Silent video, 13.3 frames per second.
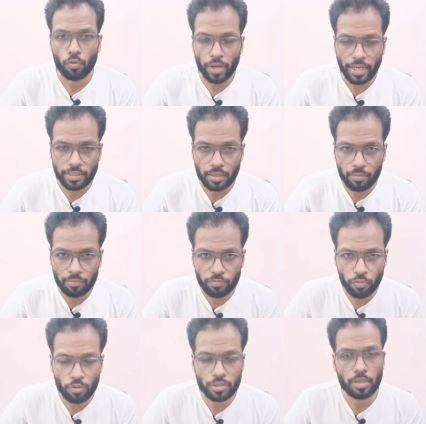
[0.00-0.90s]

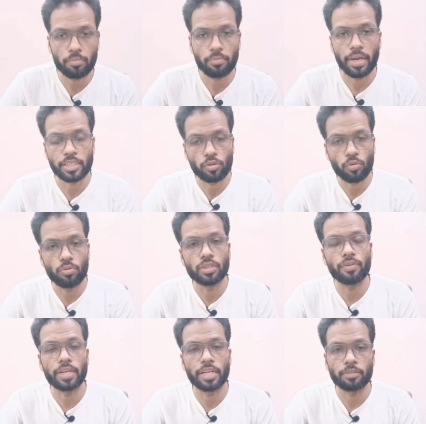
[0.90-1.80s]
for some
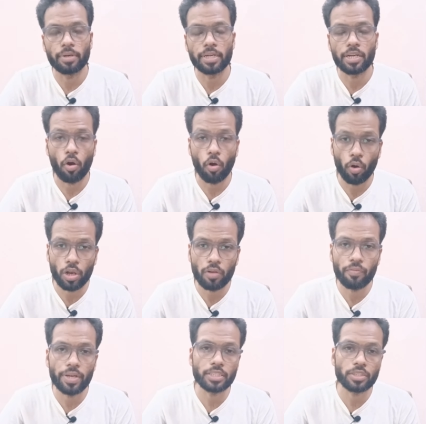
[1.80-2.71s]
exclusive arrangement,
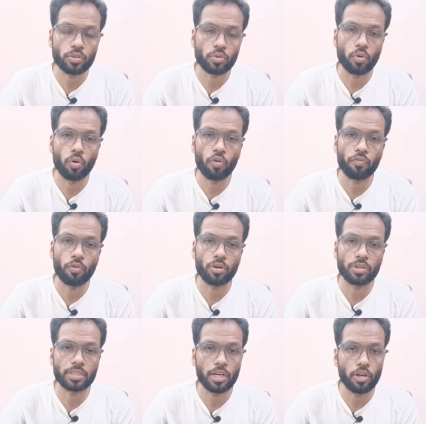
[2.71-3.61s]
always go
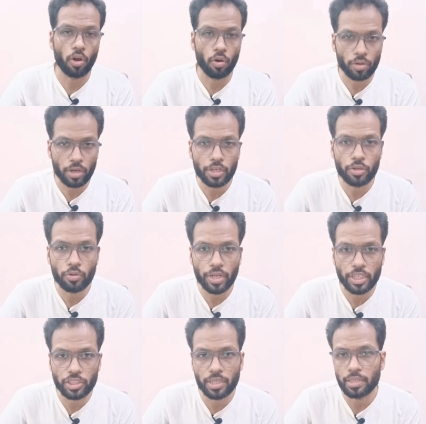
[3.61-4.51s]
for the longer
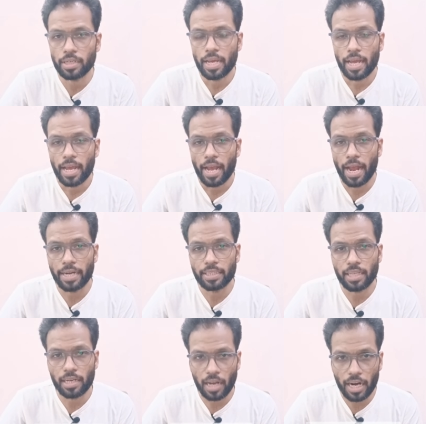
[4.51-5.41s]
duration
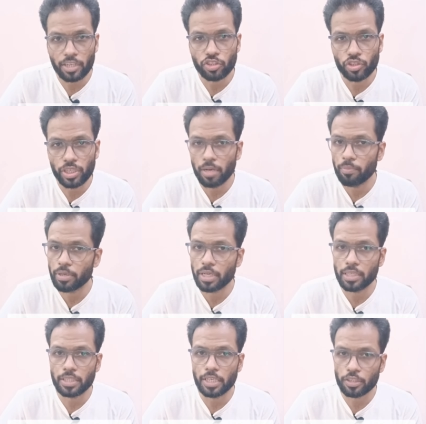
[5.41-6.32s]
and the large deal,
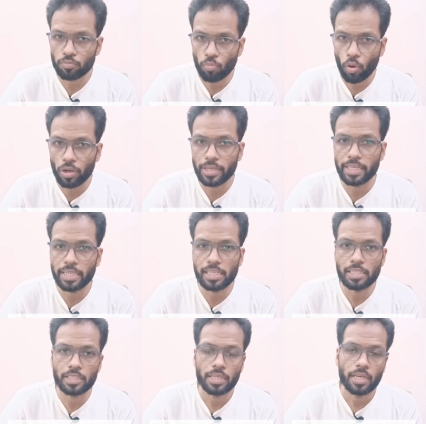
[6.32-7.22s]
because small
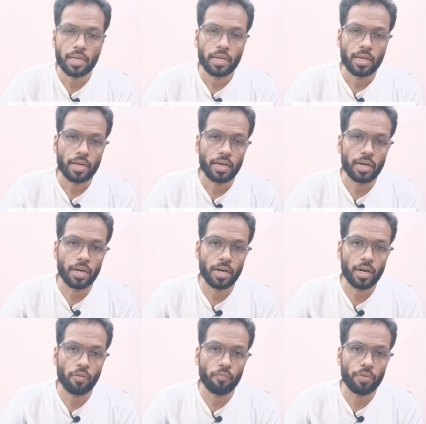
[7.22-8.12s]
deals
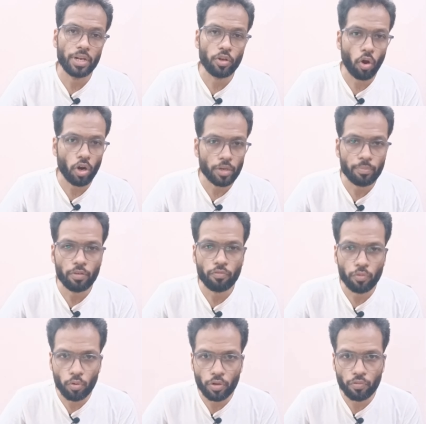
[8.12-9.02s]
will not
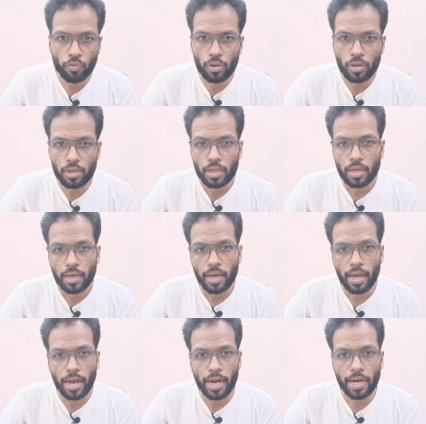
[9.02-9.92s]
be fruitful
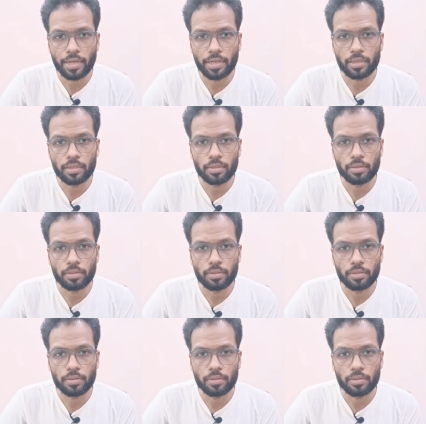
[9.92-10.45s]
and